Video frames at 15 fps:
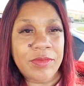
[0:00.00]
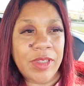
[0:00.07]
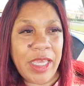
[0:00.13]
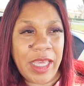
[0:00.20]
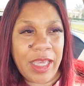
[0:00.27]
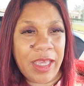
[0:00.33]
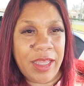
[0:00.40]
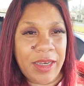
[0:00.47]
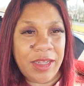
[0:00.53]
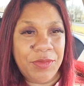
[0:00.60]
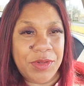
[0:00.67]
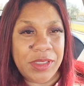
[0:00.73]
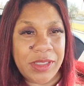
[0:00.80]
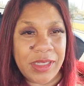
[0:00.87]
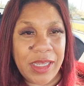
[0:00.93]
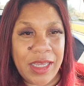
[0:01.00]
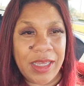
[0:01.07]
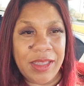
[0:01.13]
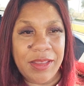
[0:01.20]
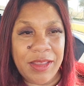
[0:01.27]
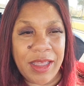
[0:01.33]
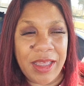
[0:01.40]
and he was
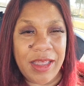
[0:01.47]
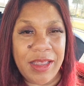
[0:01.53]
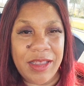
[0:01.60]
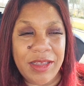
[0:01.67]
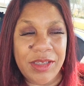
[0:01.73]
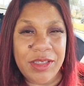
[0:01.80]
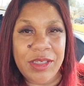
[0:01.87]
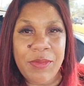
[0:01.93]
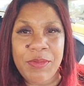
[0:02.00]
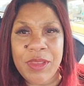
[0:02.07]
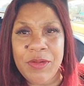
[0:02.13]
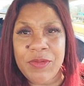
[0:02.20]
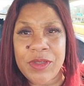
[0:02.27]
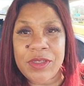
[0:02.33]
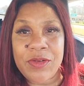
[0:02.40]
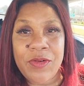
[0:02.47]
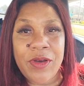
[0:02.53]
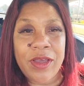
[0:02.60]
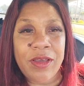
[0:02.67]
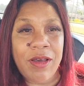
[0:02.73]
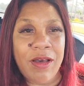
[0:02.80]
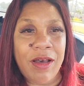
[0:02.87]
saying that something was
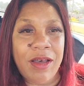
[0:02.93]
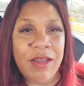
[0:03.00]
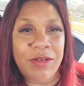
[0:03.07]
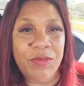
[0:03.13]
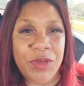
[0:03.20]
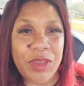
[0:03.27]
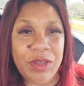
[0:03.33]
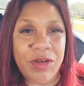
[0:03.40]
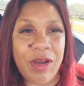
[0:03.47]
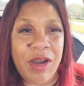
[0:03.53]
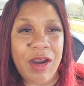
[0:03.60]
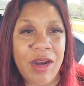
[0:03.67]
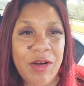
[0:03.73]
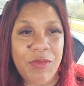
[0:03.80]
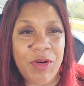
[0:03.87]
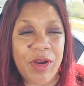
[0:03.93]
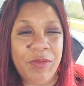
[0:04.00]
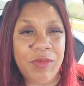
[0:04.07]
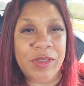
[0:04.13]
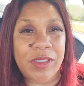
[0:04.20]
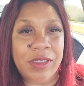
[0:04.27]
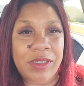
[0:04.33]
going on with the car where it
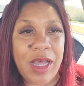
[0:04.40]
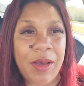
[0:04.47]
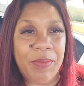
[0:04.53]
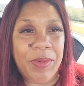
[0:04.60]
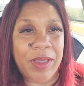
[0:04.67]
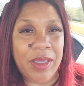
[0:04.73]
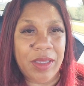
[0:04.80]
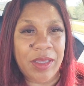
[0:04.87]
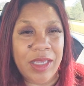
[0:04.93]
was stopping.